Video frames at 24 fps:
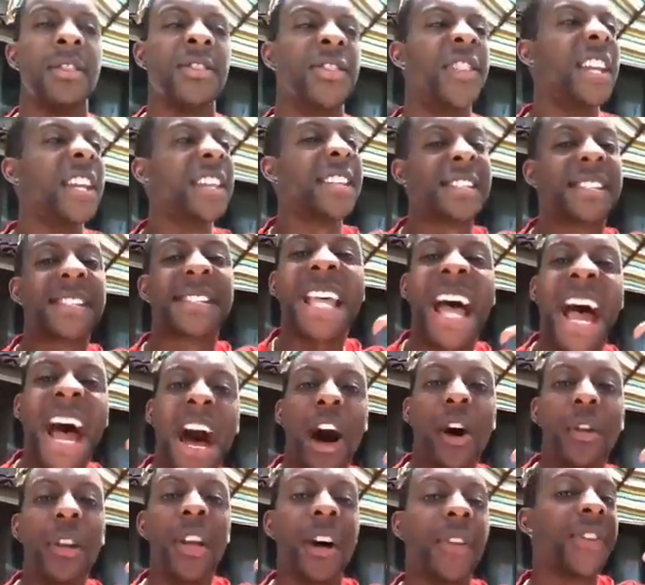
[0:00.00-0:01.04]
the
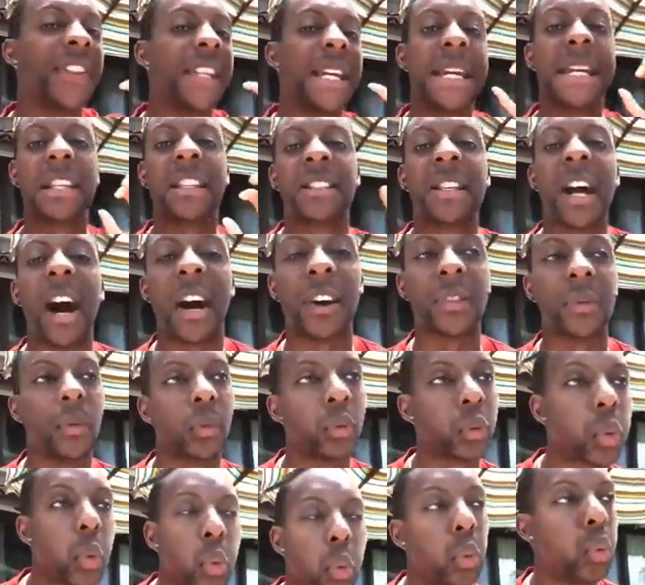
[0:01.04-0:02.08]
sound of the exhaust.
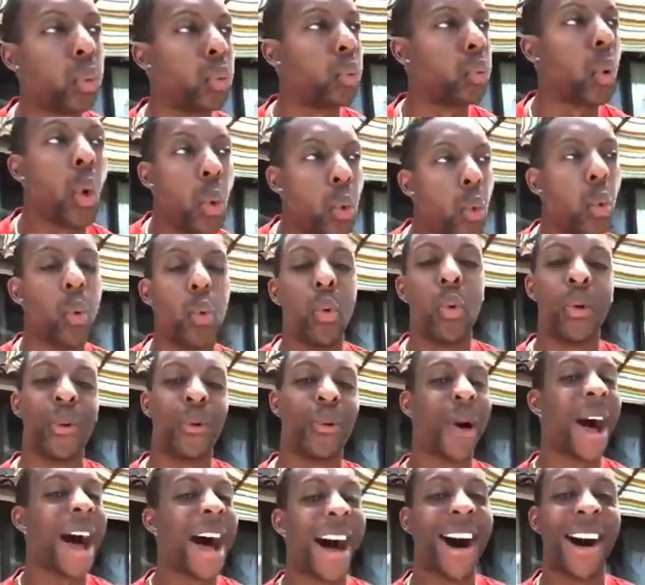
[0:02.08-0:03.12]
Woo, woo,
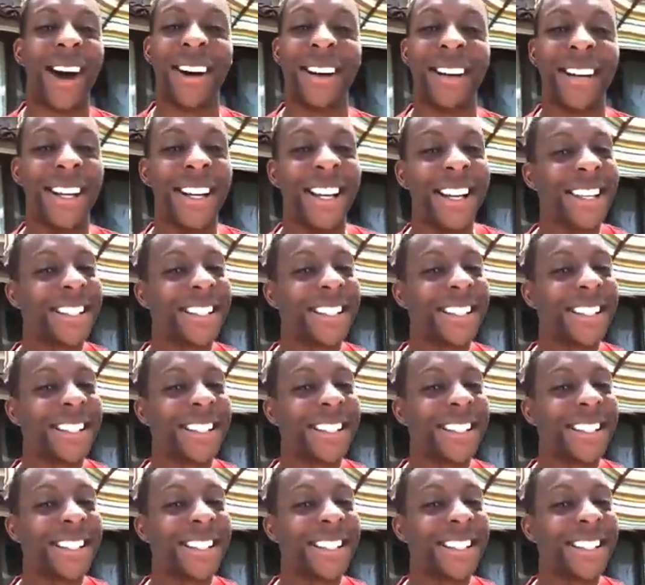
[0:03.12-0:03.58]
wow.